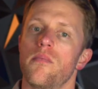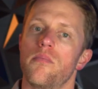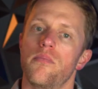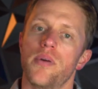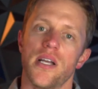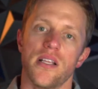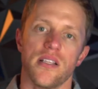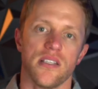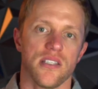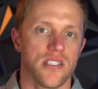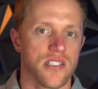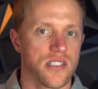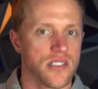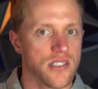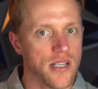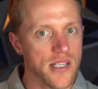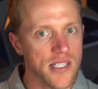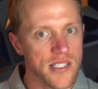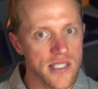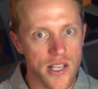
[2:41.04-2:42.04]
But
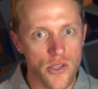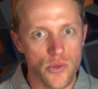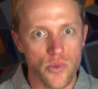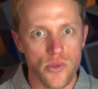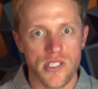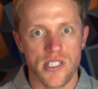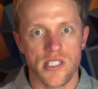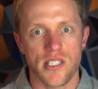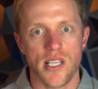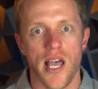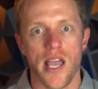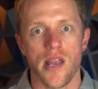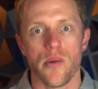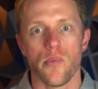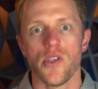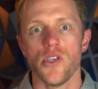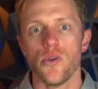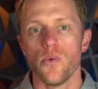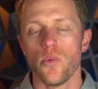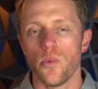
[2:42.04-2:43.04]
study schedule aside,
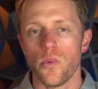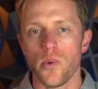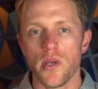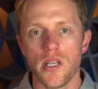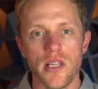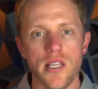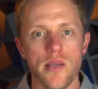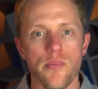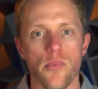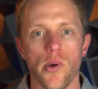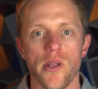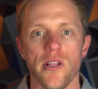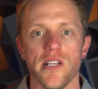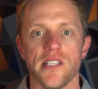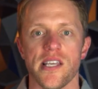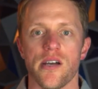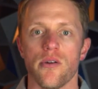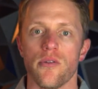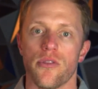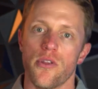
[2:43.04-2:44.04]
when you really boil it
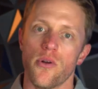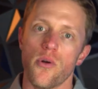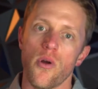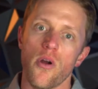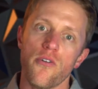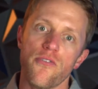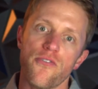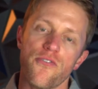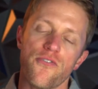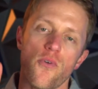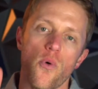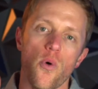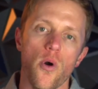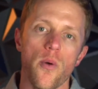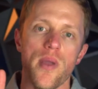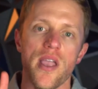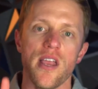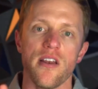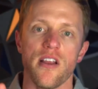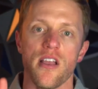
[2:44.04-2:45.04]
down, there are four main